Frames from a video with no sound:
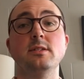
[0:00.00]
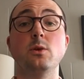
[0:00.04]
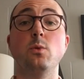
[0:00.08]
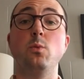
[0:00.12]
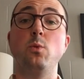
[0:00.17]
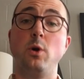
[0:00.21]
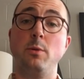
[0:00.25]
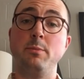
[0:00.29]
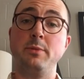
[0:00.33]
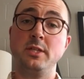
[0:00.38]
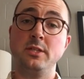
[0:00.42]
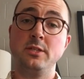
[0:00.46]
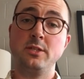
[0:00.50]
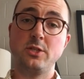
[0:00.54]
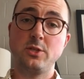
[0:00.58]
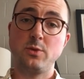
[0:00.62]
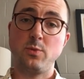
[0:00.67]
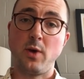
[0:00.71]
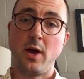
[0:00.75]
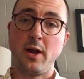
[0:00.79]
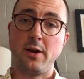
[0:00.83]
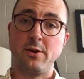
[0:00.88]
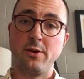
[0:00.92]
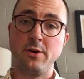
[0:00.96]
It is a
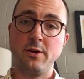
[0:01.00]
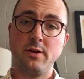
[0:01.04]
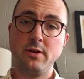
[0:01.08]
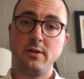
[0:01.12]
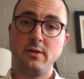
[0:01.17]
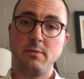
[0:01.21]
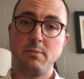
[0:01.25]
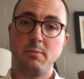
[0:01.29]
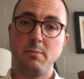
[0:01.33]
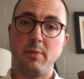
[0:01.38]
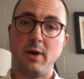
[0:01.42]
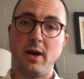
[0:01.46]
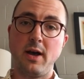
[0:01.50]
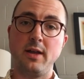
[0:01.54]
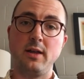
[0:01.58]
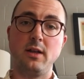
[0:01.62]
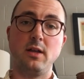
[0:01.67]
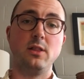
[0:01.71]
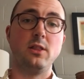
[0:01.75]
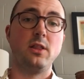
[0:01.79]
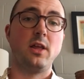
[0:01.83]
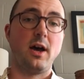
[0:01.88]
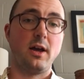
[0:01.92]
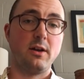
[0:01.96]
woman's sweater,
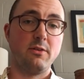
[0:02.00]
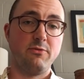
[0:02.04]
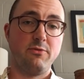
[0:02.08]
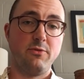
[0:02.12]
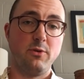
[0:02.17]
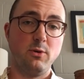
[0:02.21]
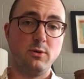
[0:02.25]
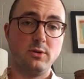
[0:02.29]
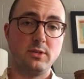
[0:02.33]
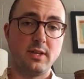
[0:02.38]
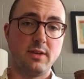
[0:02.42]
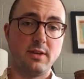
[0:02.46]
but a lot of